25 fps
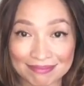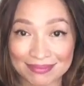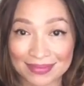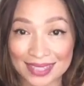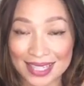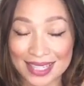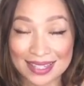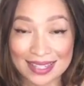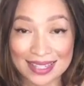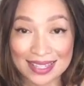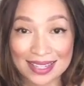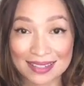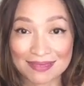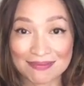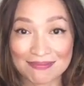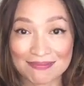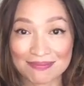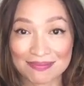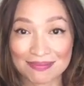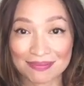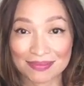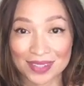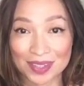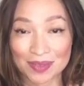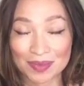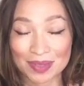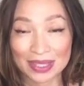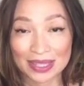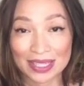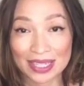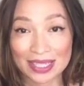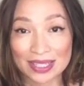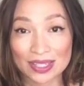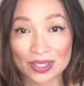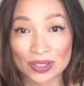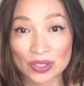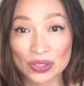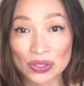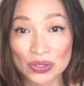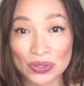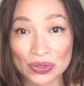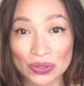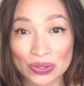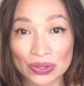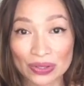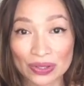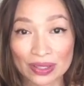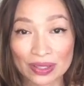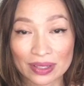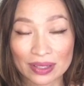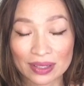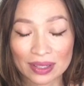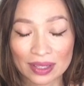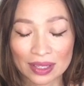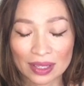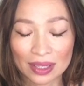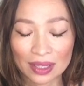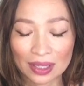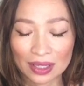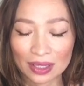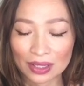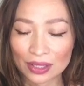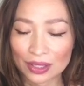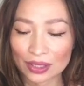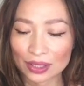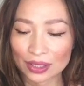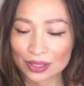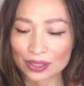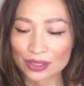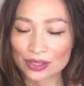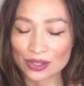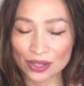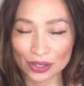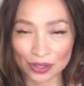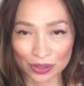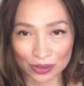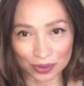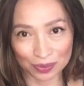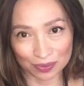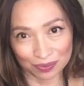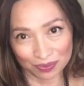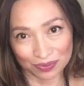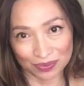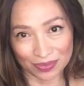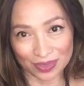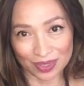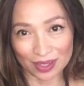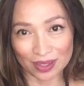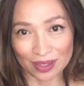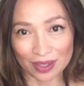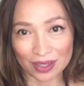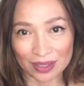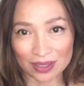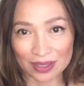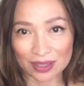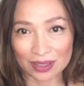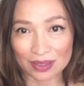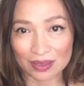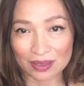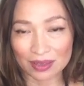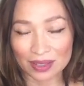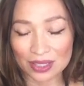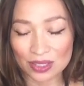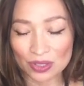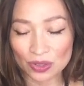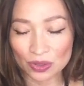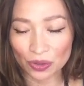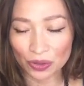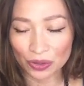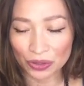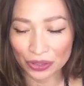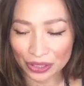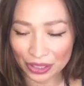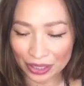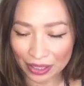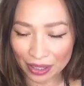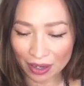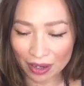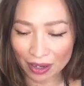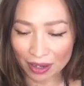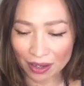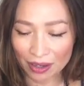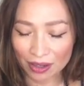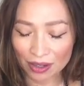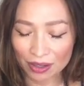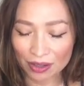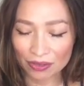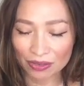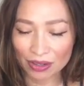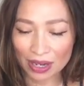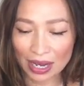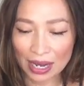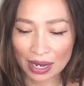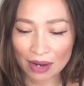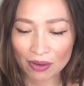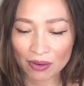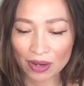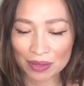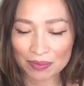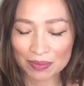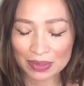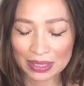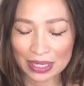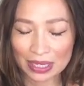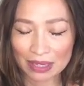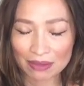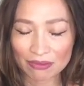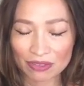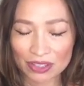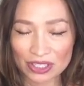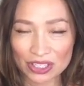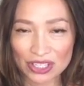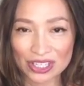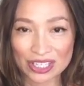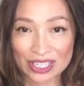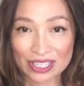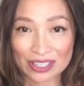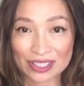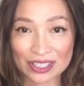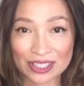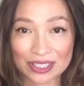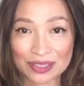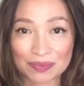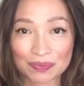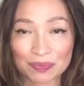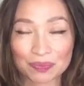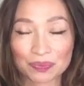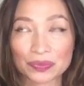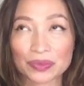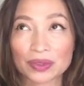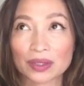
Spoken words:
That's it. I mean, that's the truth. So, the story of how I became vegetarian.